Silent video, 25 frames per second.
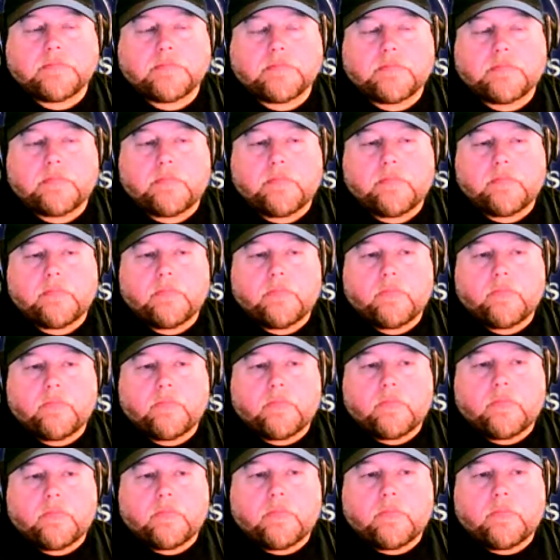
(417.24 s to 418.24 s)

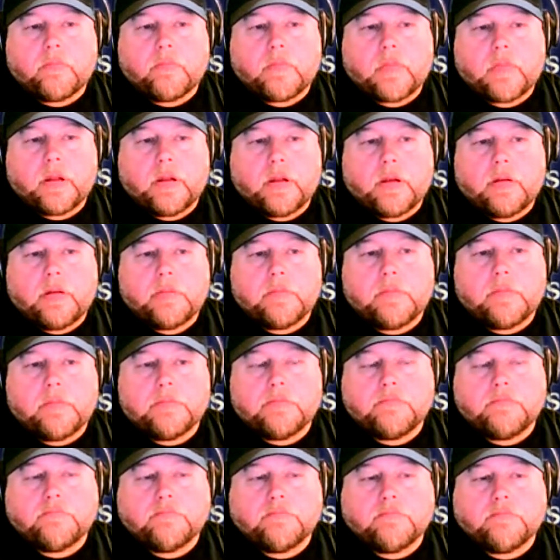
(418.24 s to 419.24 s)

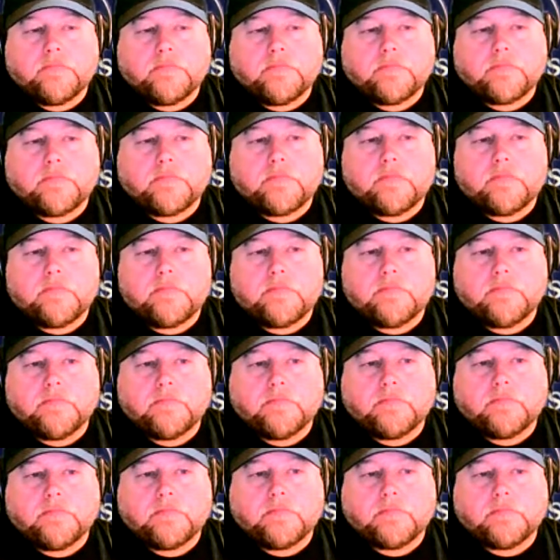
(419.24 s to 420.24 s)

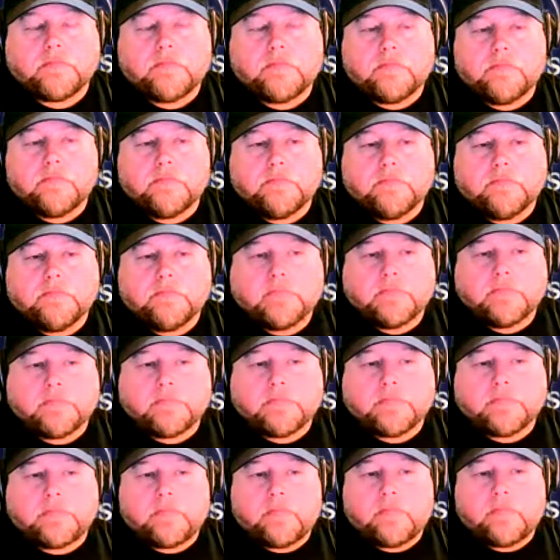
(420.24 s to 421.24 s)

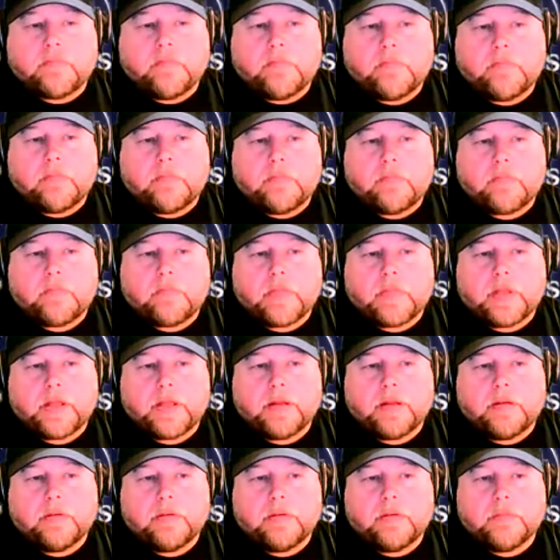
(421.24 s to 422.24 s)

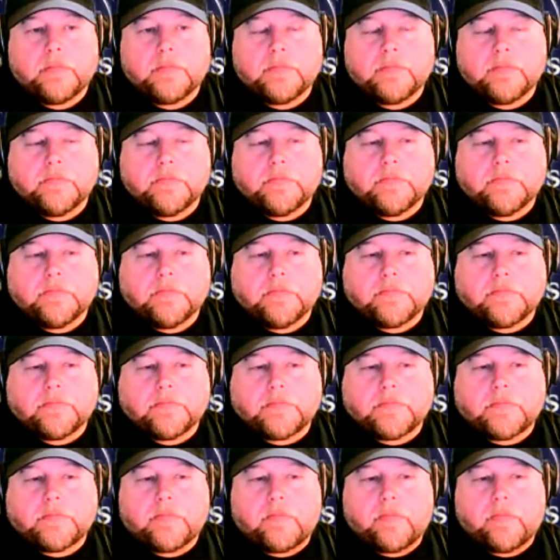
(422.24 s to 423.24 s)

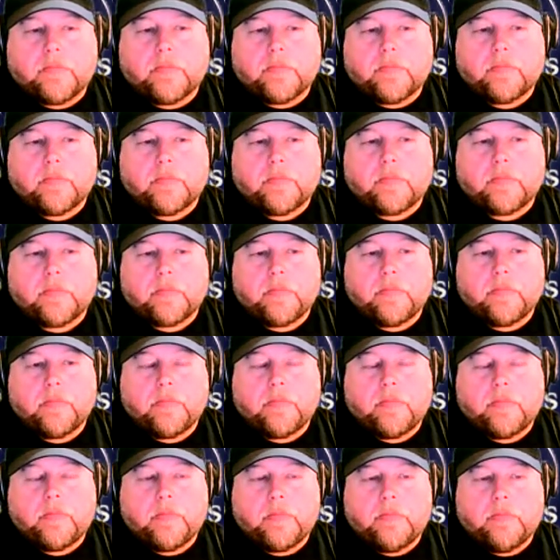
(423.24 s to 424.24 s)

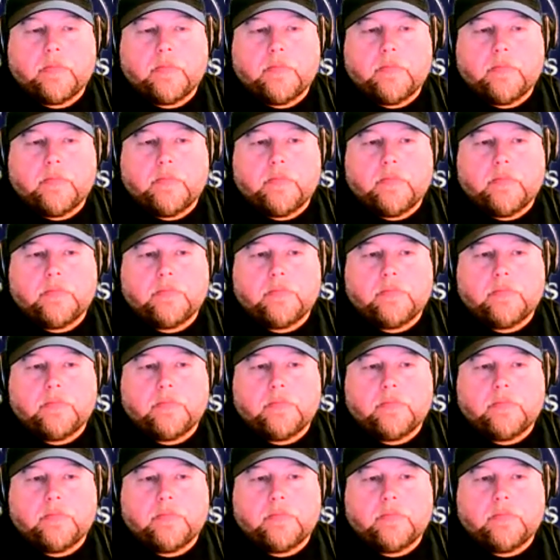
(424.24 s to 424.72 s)
The person shown says nothing.